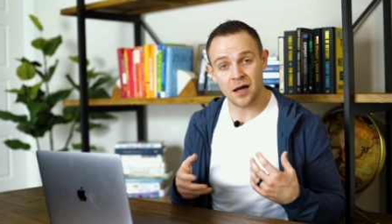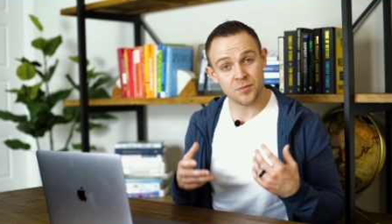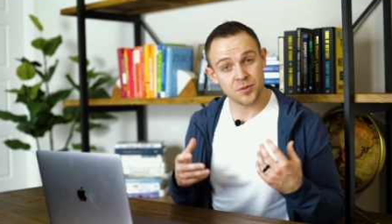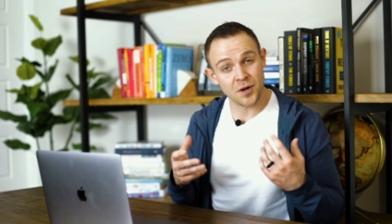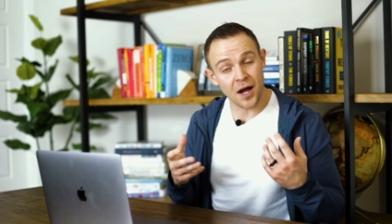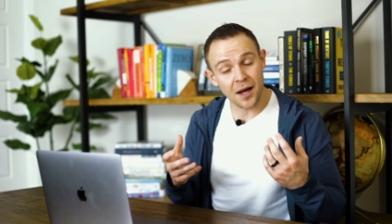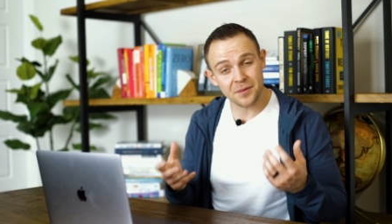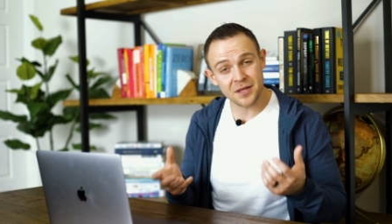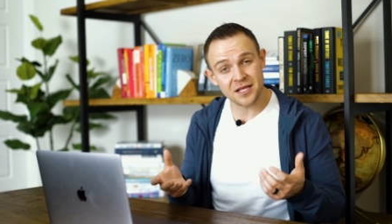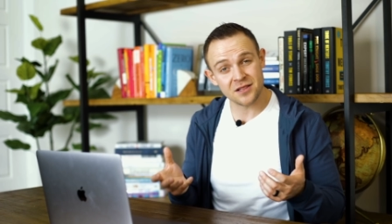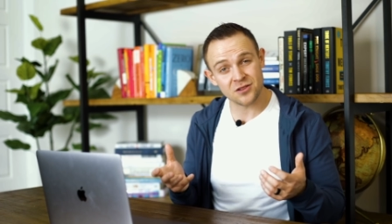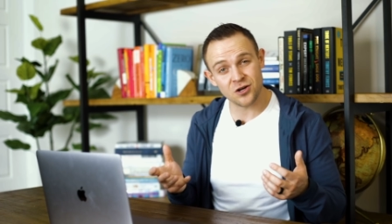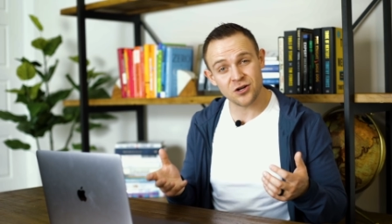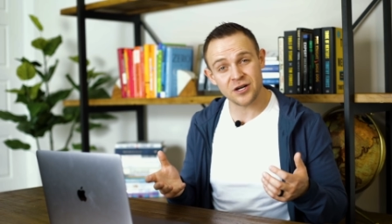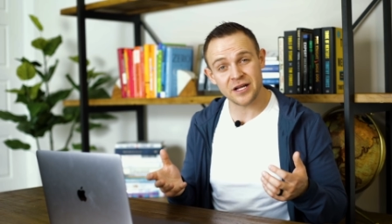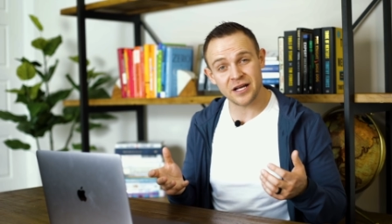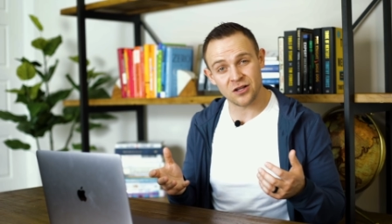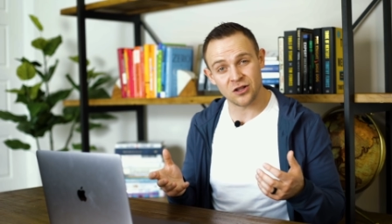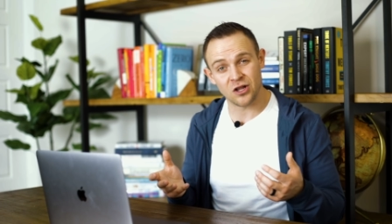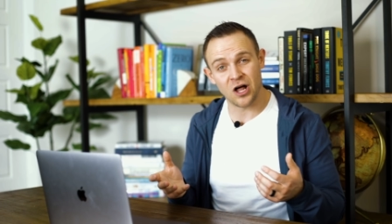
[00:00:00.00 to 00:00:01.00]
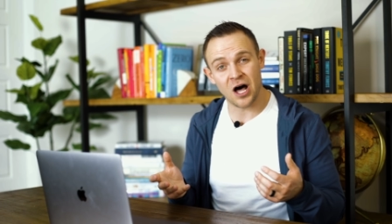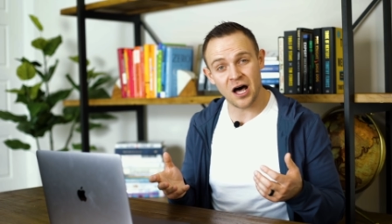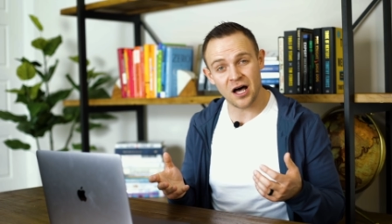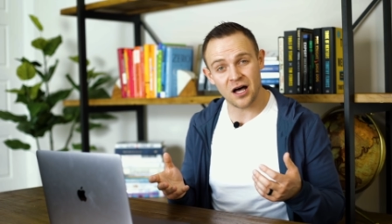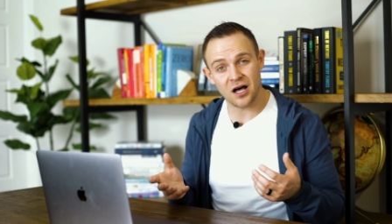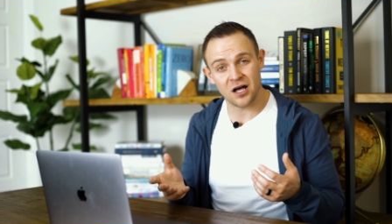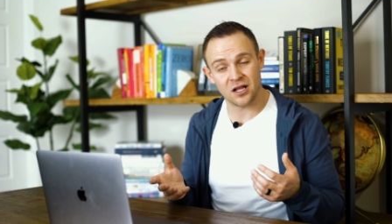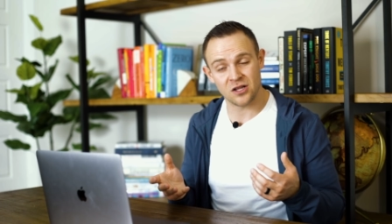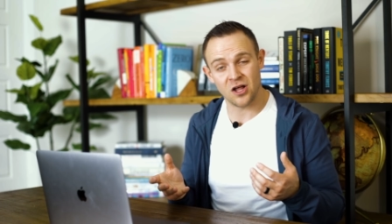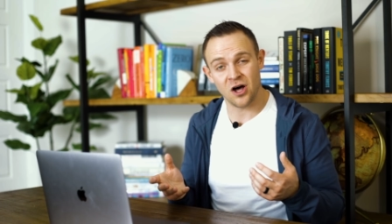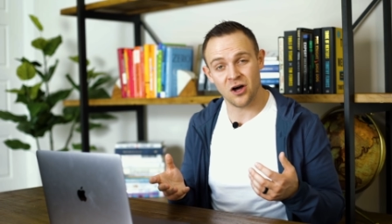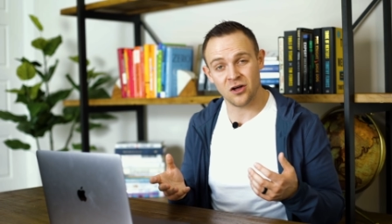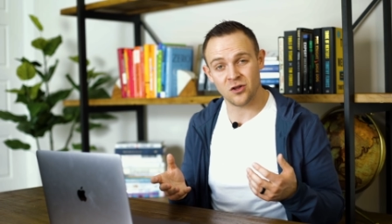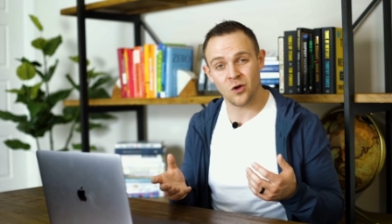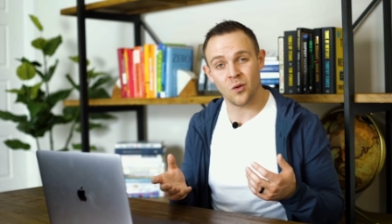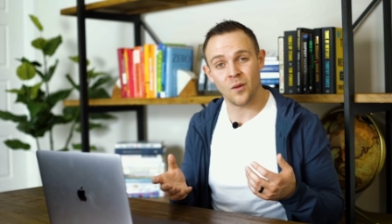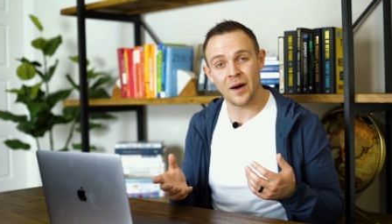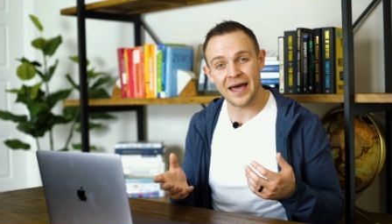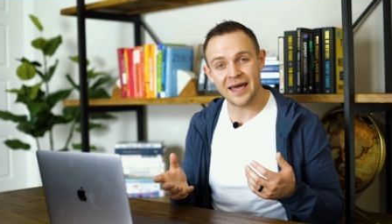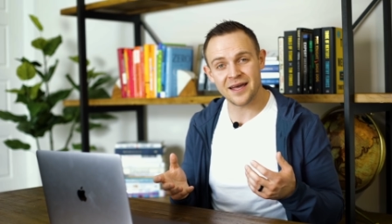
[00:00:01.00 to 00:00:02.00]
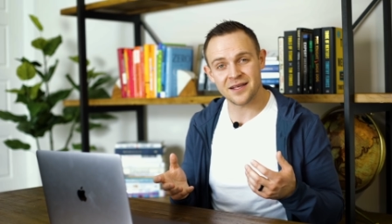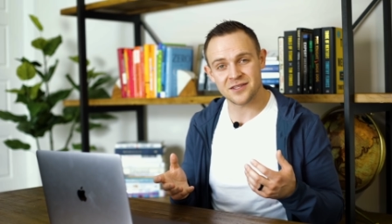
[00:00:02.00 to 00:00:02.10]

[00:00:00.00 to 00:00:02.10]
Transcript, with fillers: and probably learning a lot along the way.